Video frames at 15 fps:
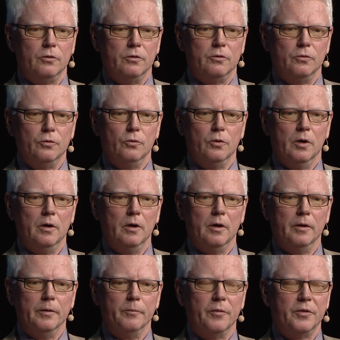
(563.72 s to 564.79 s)
do
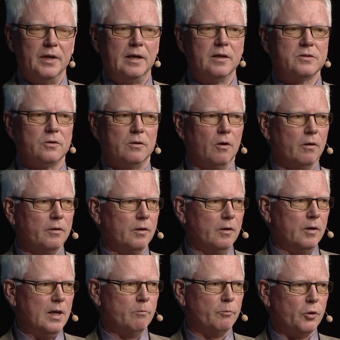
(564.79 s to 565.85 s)
things on
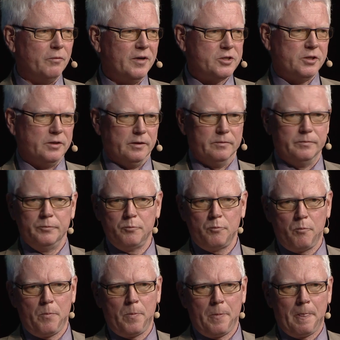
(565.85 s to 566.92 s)
improvisation.
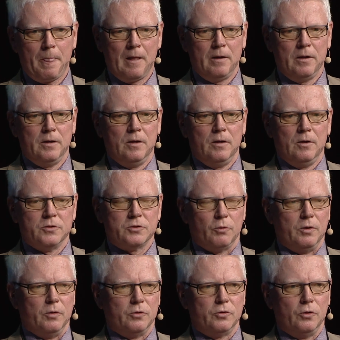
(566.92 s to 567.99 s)

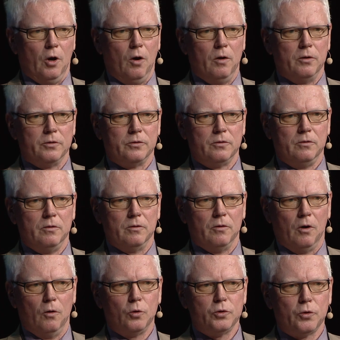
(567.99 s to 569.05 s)
So
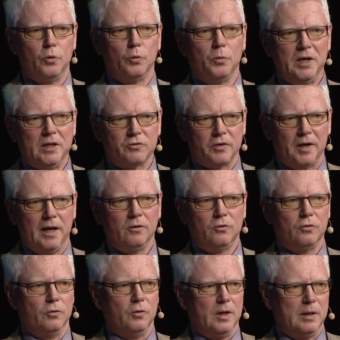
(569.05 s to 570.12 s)
how could we train
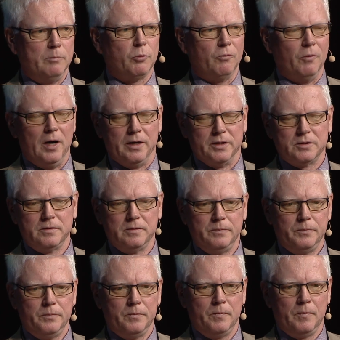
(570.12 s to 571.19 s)
to improvise,
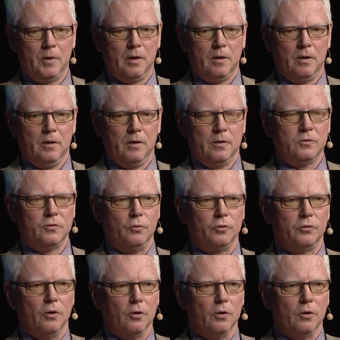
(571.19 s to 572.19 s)
to